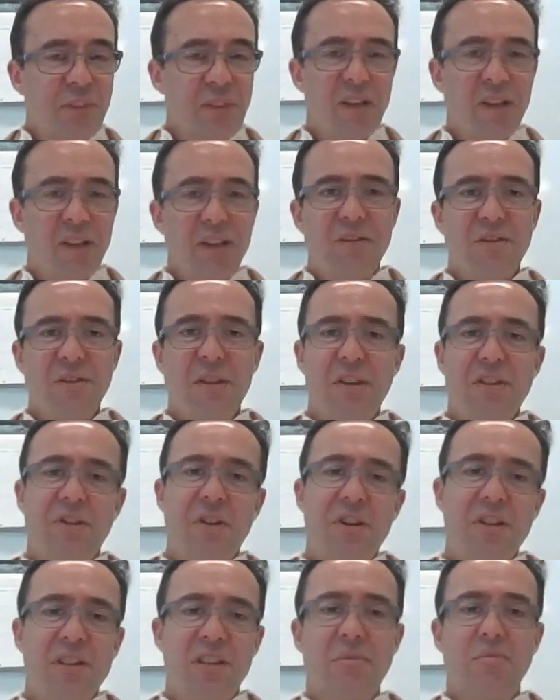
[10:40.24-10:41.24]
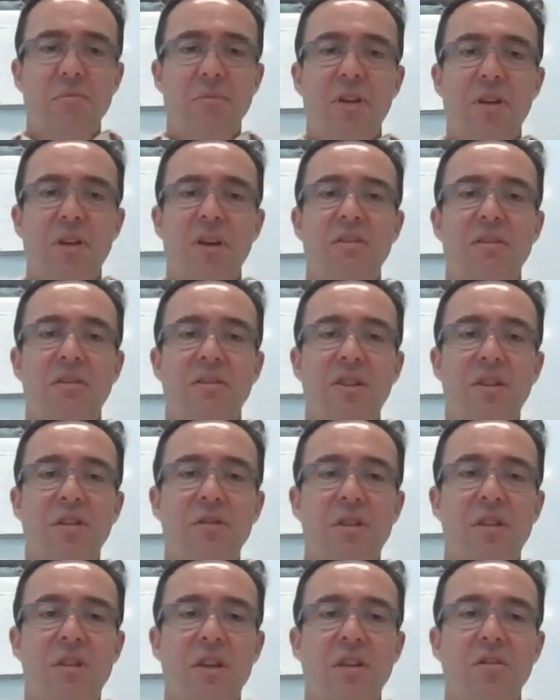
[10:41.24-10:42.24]
uh, a very very simple overview.
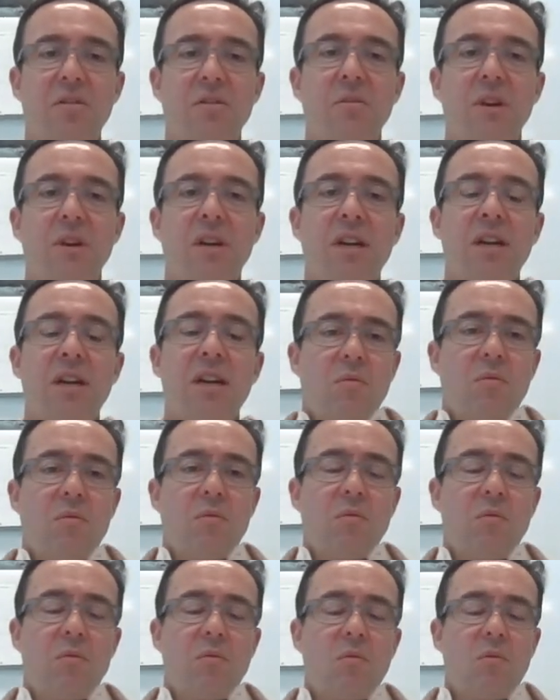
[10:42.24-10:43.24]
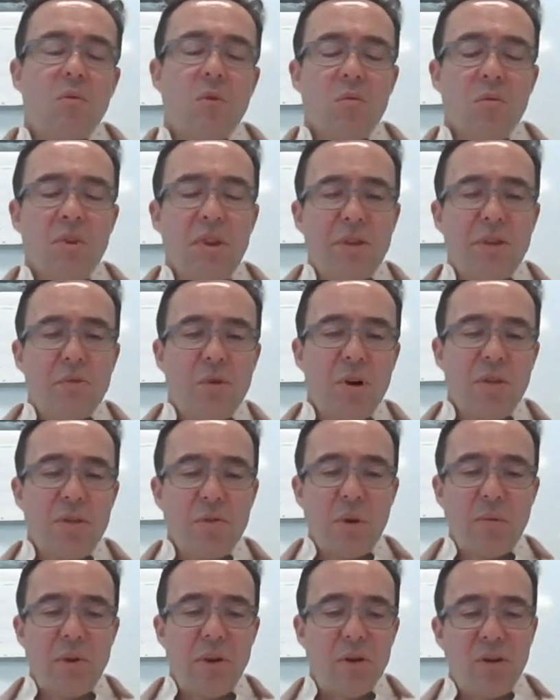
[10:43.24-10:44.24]
So what we the way, the
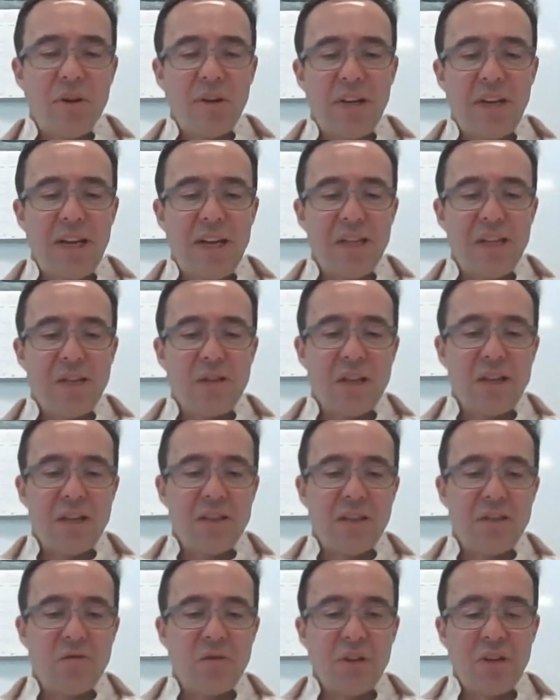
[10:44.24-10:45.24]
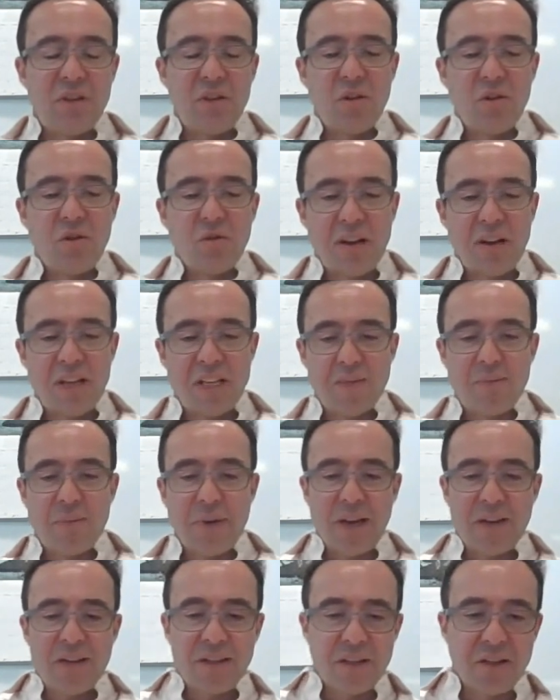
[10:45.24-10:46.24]
way we look at it is is there's really two
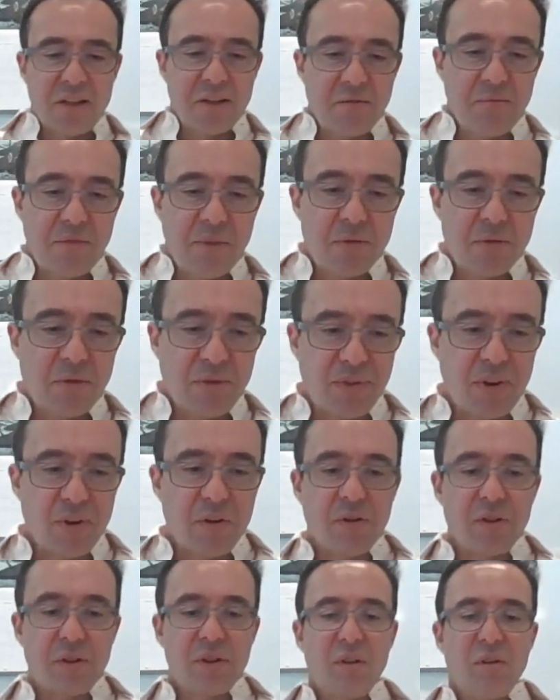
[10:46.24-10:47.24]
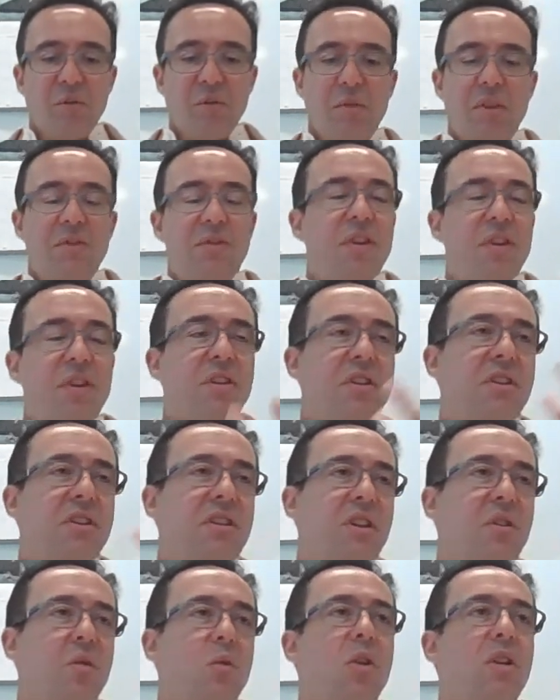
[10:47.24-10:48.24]
aspects that are that we focus on. I mean, the first is
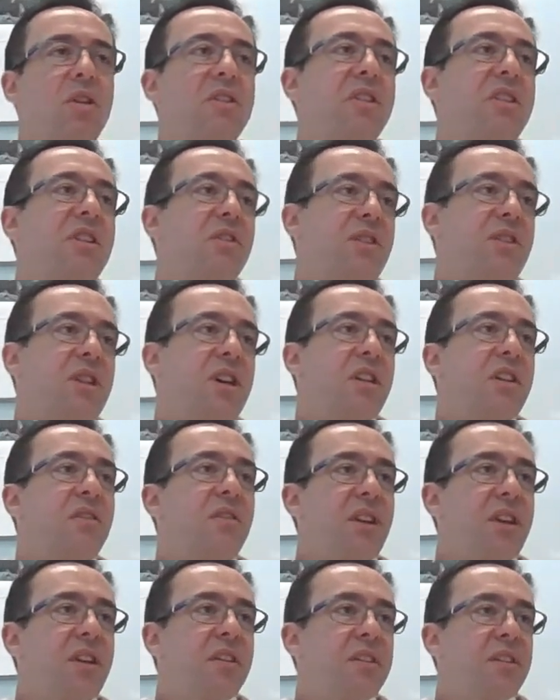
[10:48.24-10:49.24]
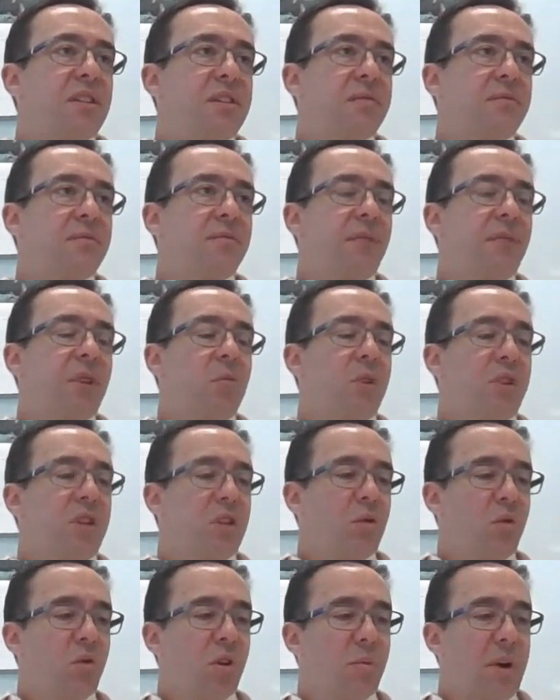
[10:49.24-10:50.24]
the qualitative side of things, which
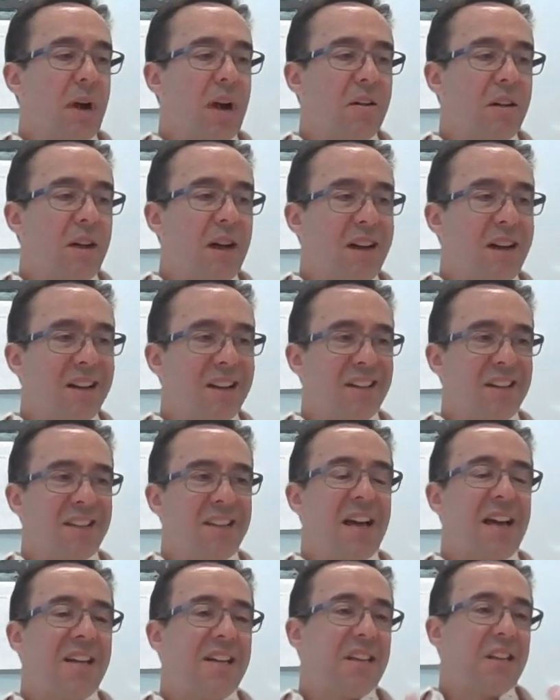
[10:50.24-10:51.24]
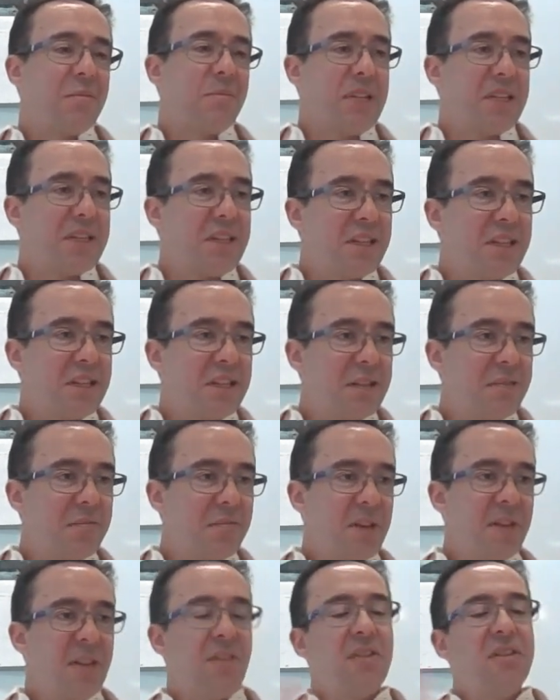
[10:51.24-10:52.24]
is all about understanding the business,
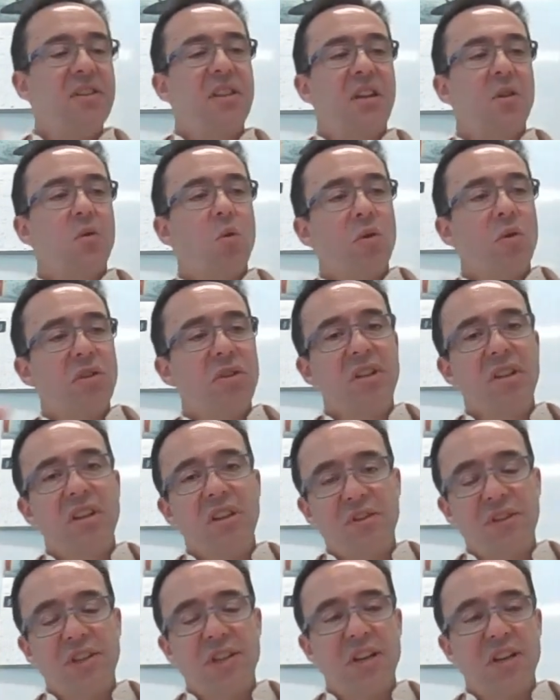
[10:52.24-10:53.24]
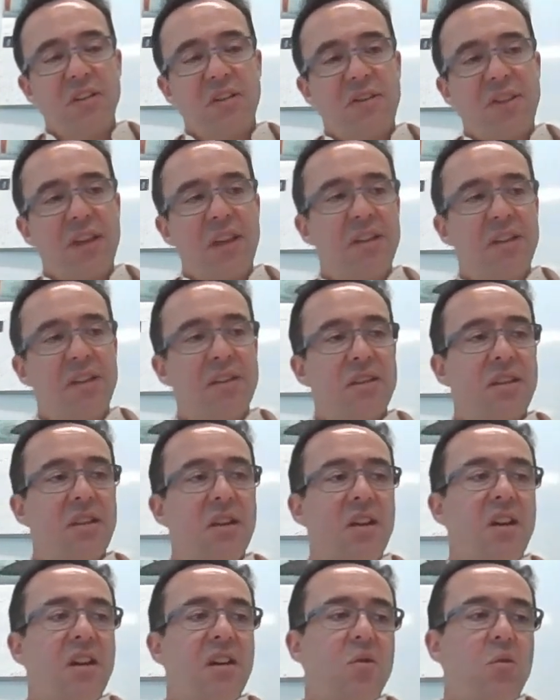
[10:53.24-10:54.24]
and then there's the quantitative side of things,
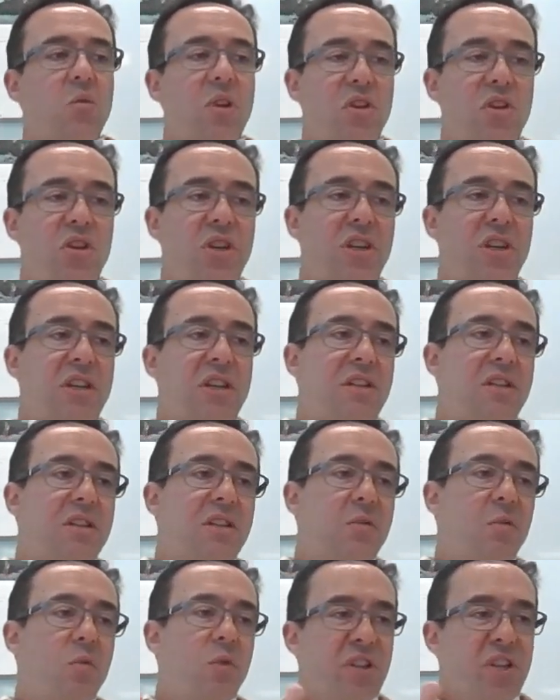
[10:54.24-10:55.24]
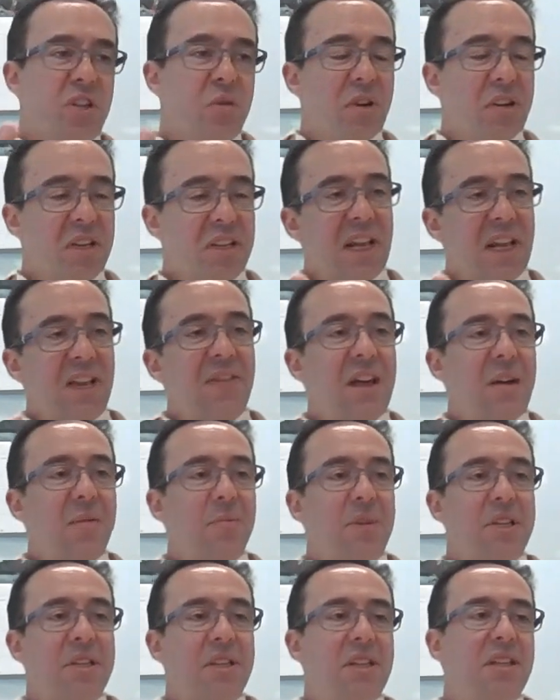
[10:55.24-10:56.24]
which is once you understand that
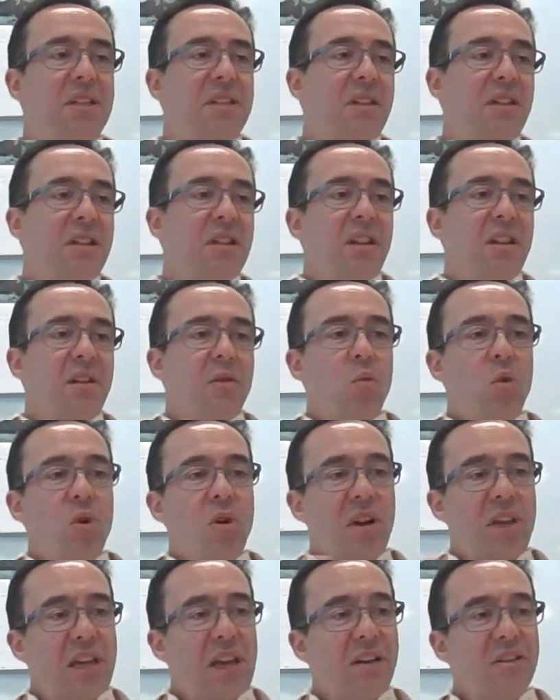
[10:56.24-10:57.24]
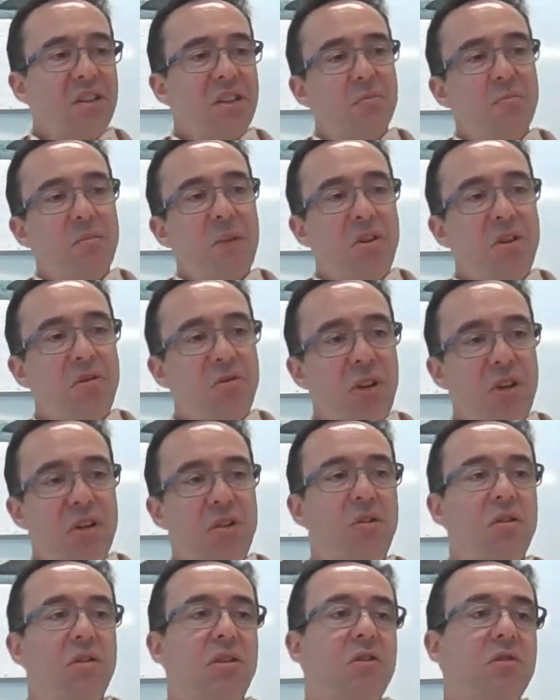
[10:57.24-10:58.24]
business, working out some metrics
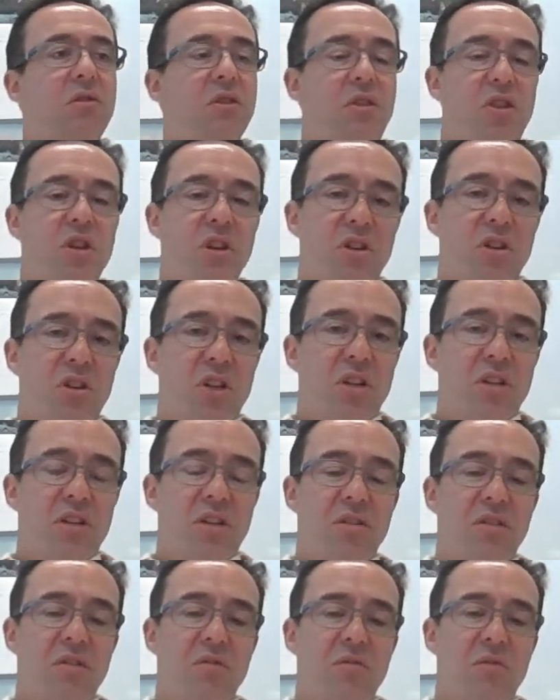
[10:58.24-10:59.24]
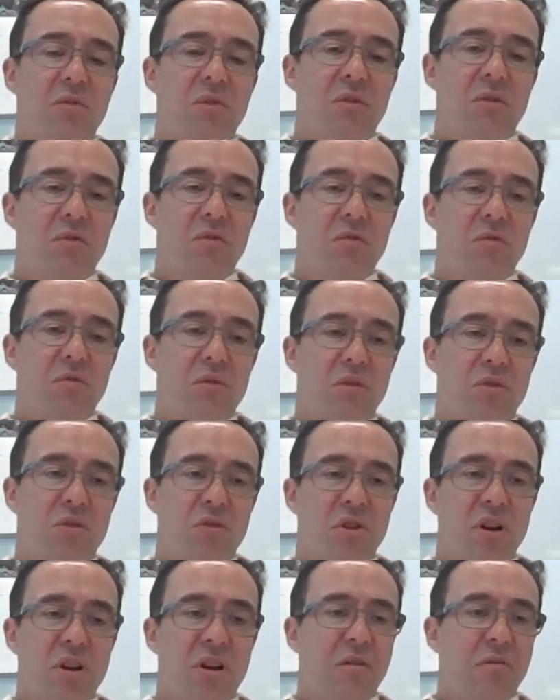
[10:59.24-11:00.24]
you can use to judge it to to to
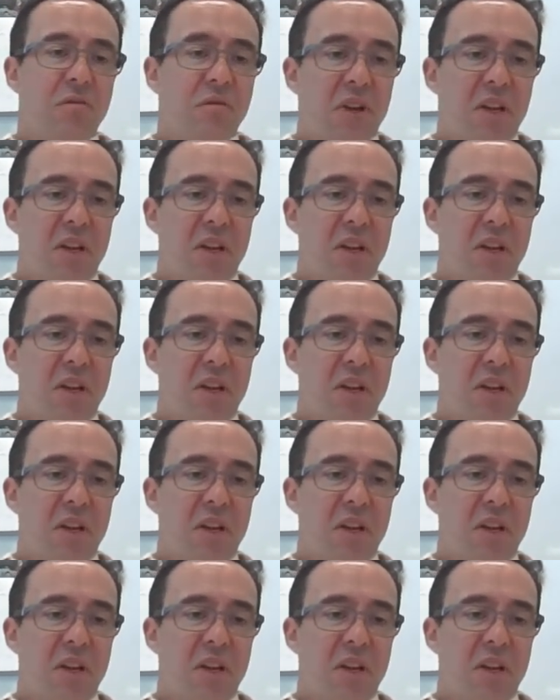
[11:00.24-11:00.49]
try and